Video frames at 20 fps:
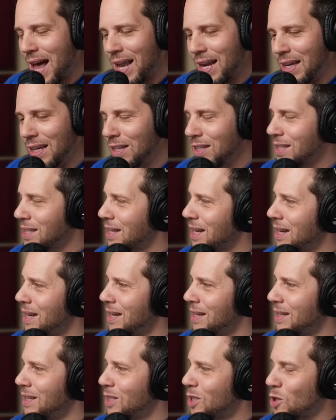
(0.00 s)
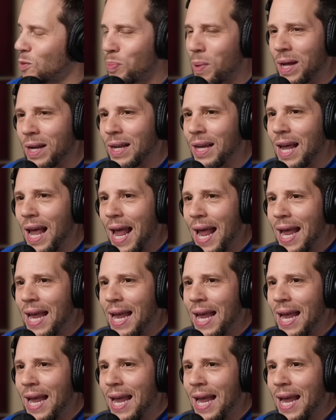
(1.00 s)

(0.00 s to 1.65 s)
and that is spending